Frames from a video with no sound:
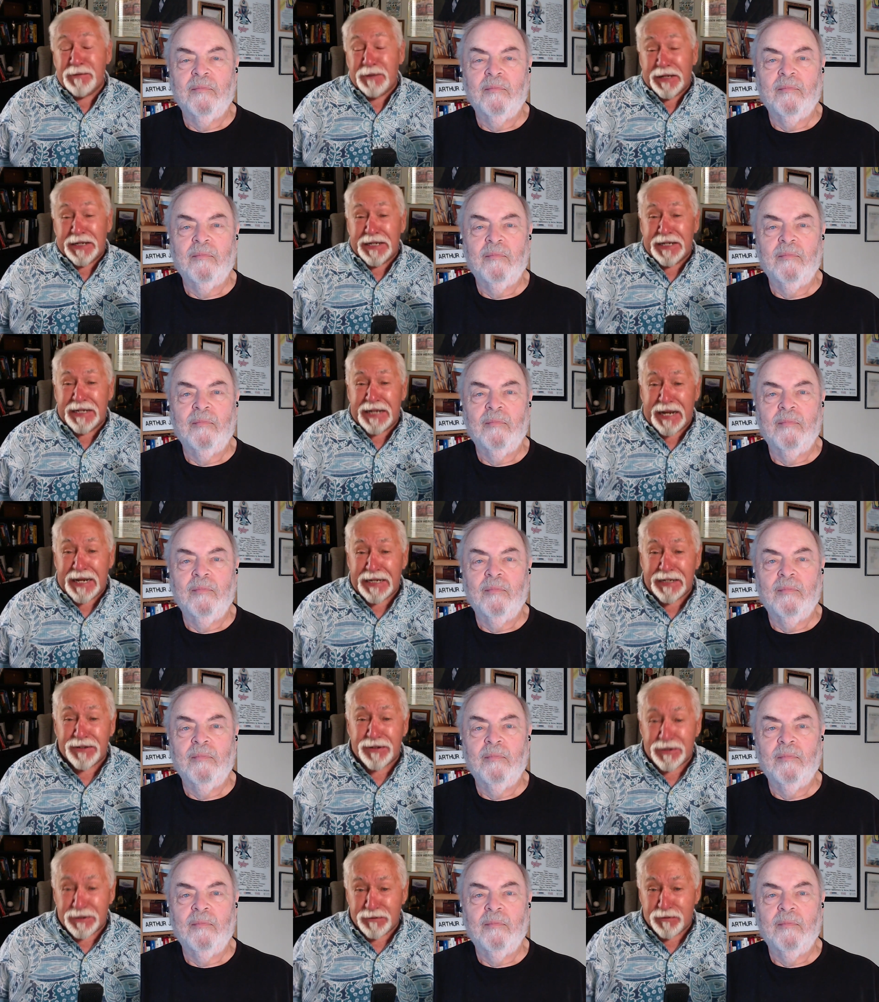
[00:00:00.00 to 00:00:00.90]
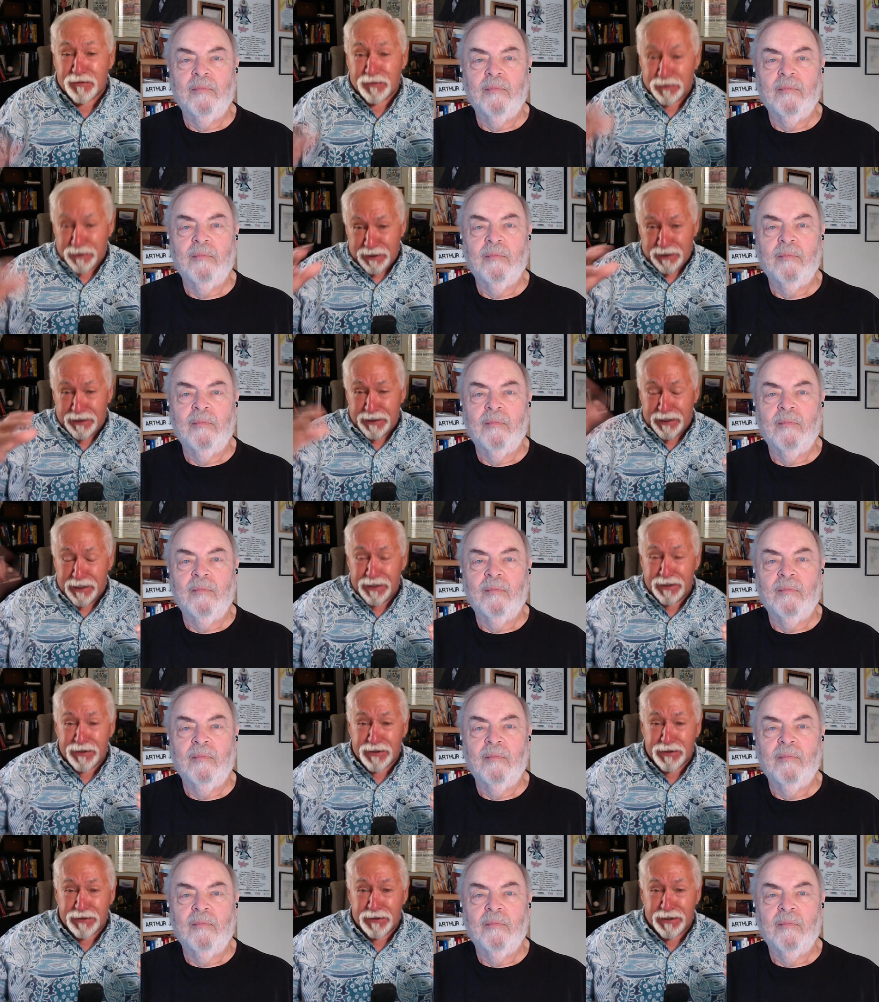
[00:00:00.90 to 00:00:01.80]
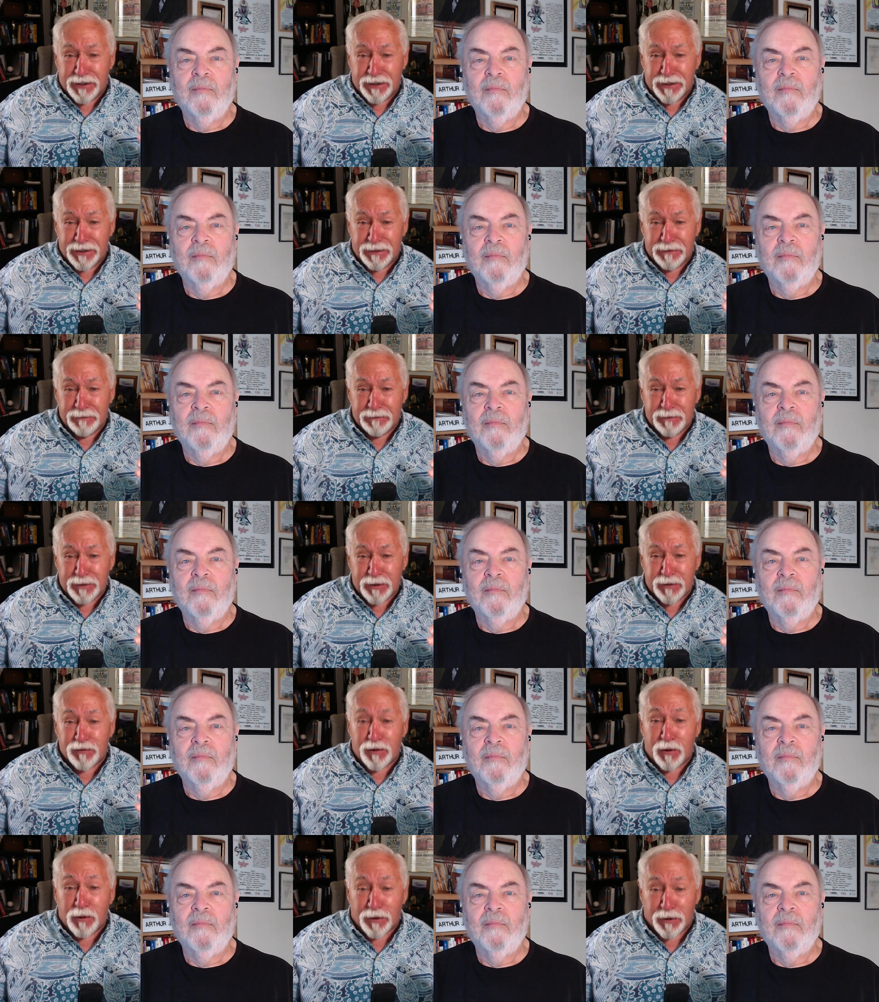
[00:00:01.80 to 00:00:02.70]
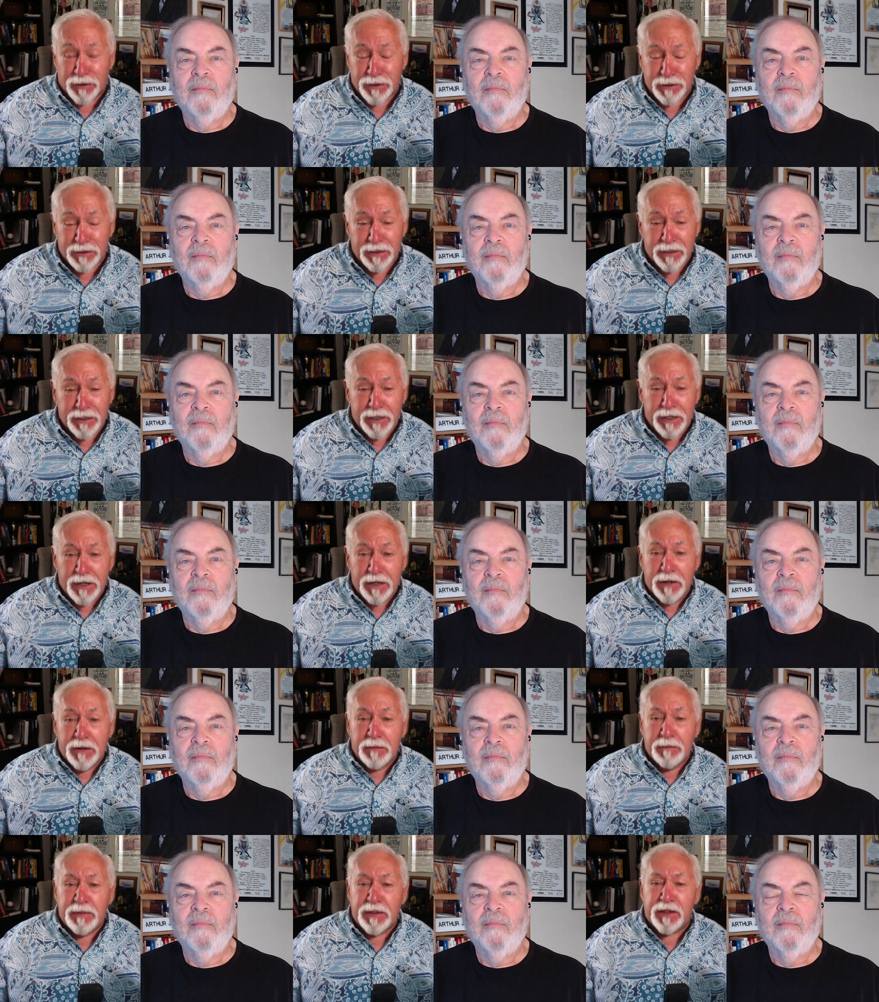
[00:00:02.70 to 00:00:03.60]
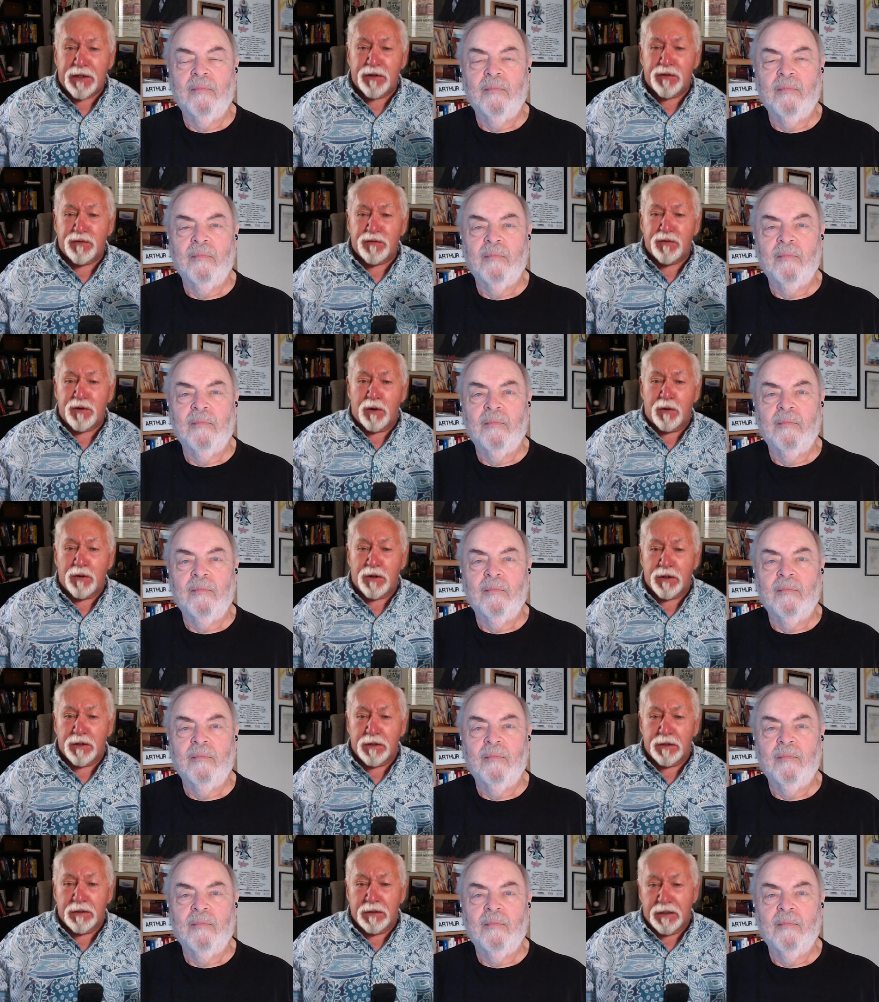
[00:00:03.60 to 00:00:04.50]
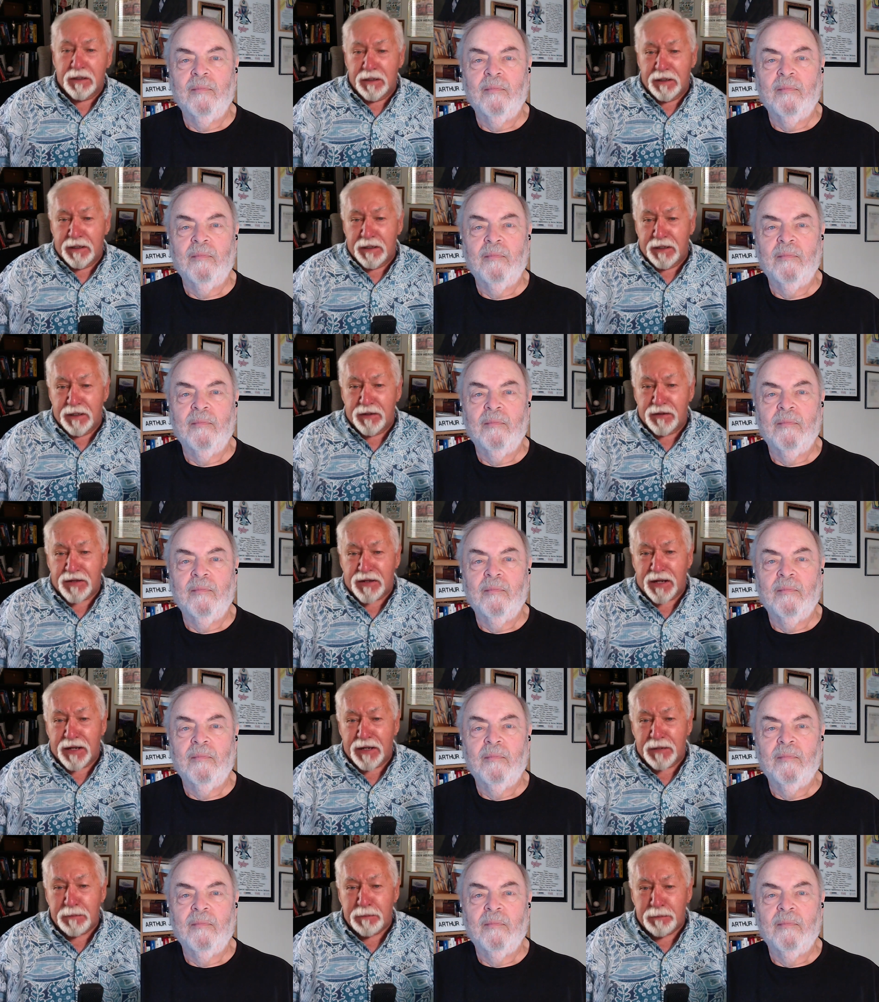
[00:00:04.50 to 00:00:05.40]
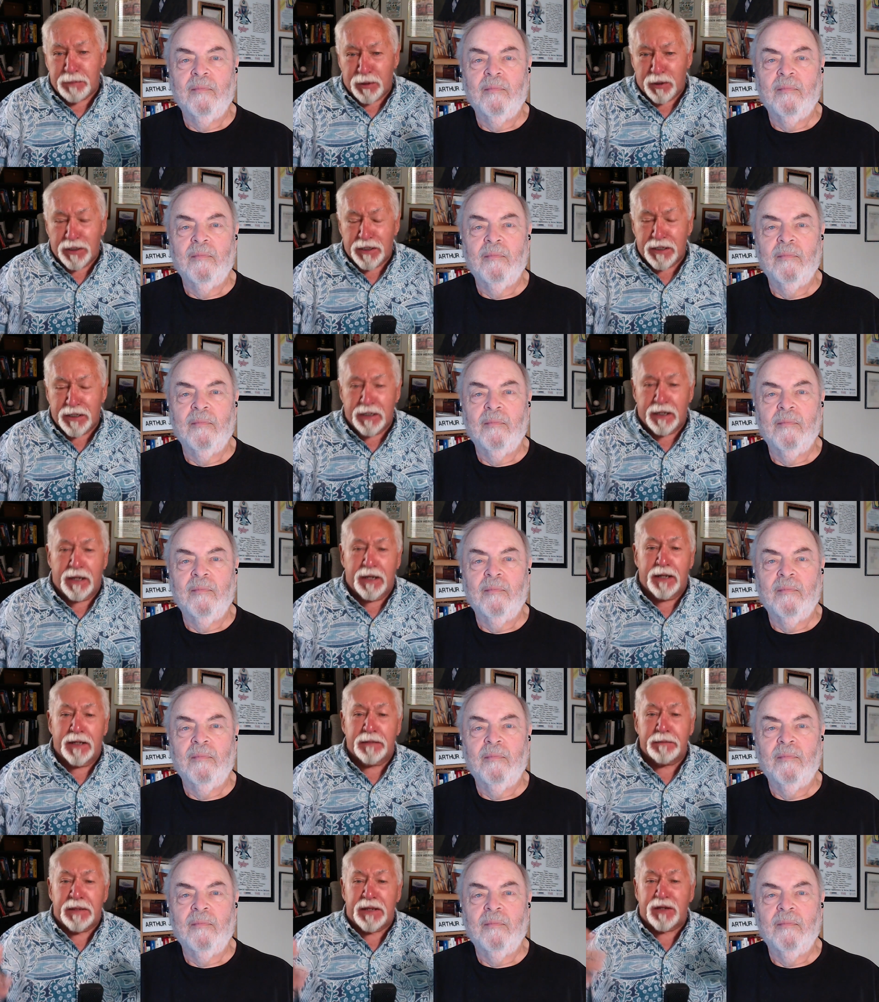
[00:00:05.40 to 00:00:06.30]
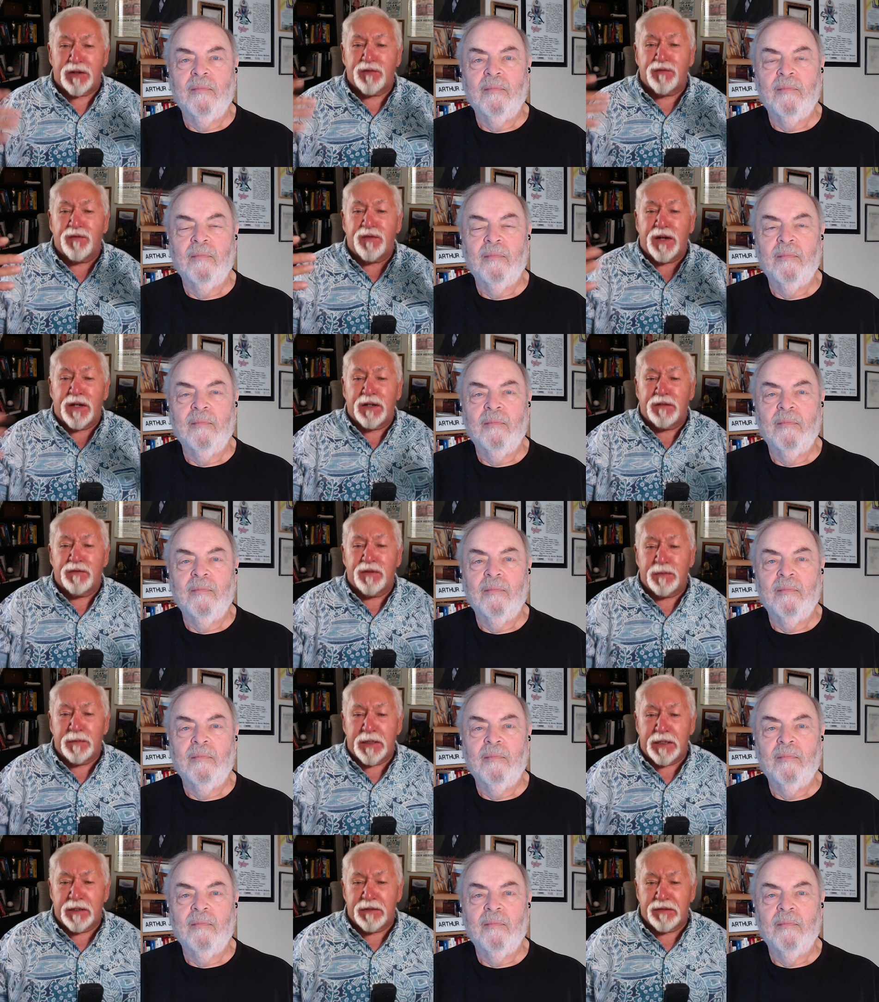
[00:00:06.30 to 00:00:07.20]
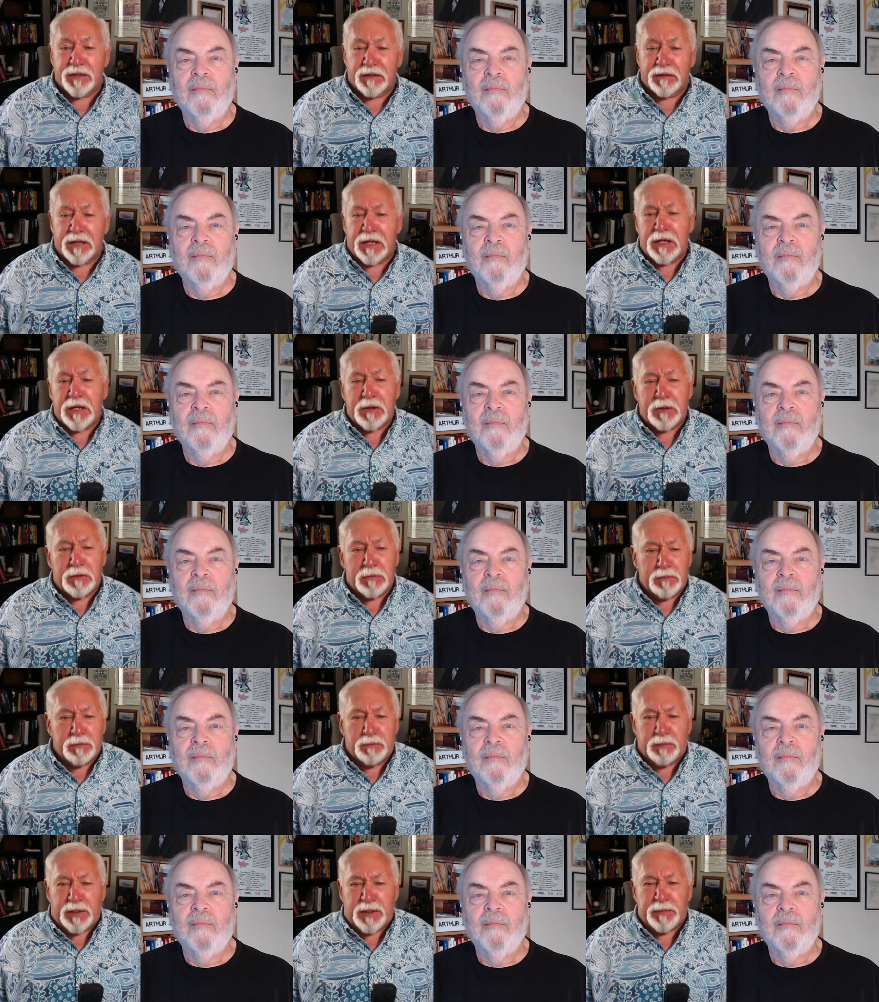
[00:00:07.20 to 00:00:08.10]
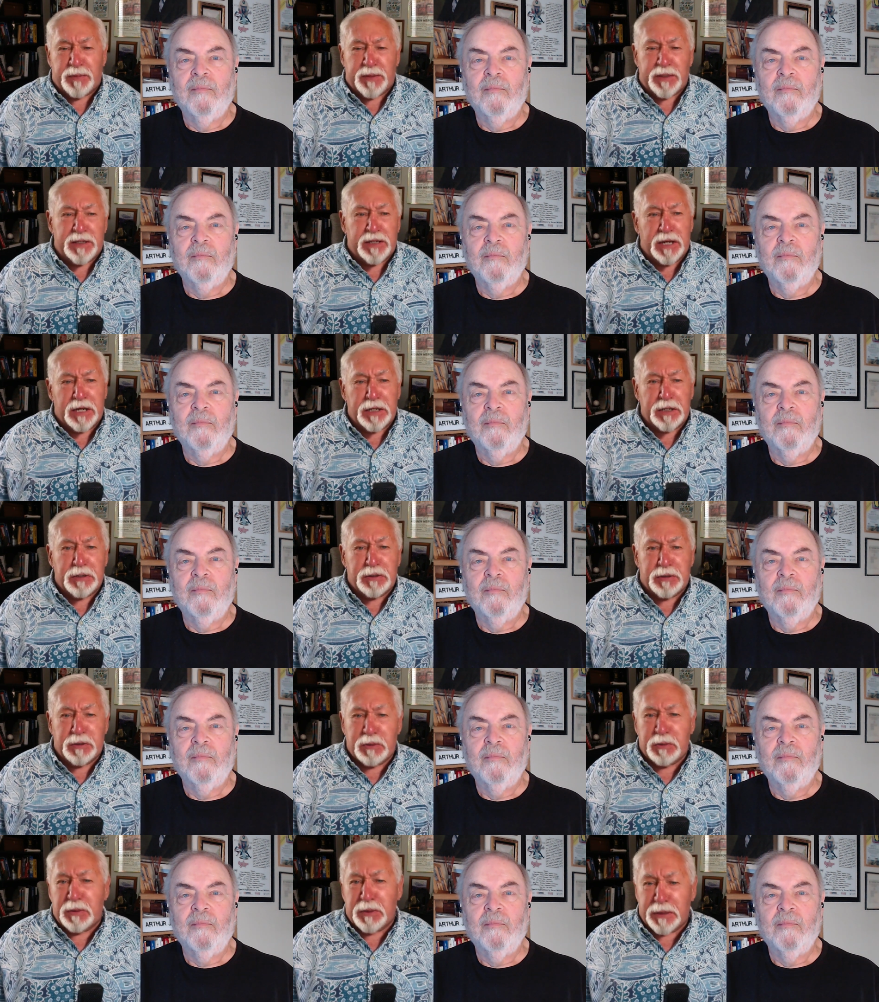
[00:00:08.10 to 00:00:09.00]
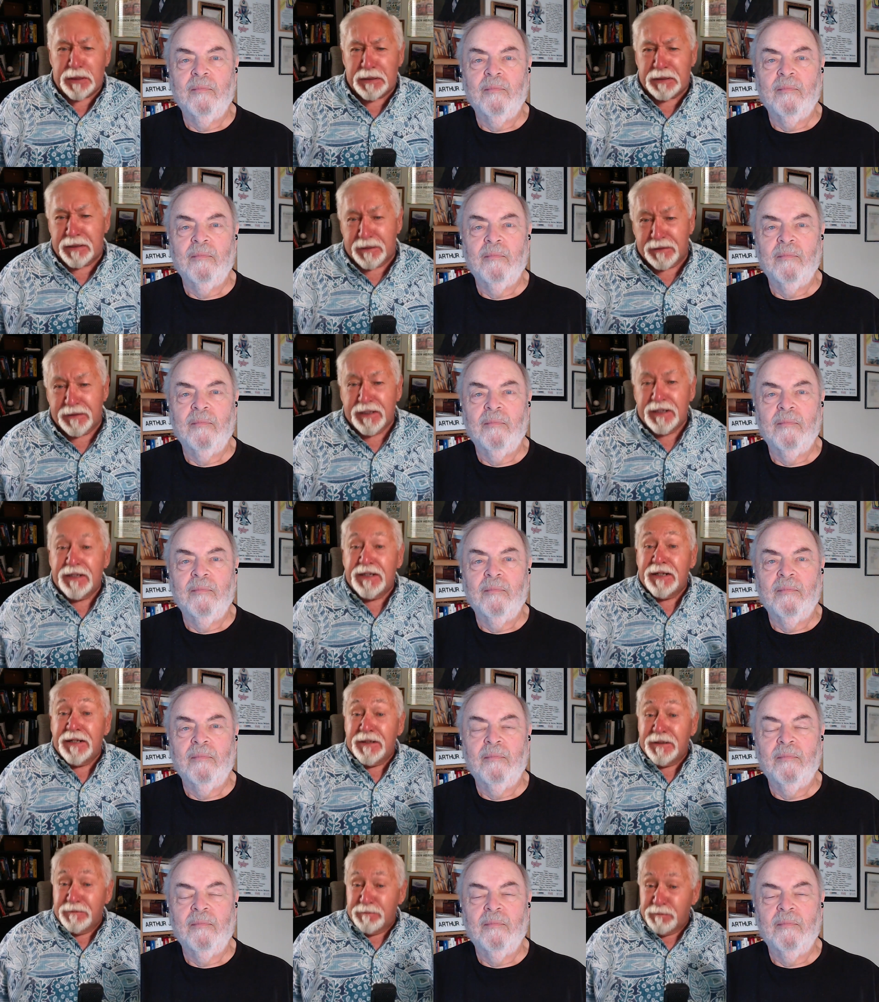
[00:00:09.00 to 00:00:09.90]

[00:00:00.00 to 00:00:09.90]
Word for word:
Speaker 1: Anyway, he hates he hates um, Croker because Croker is a bully and makes fun of him, and he says, "Hey, Pee-Pee, how you doing?" and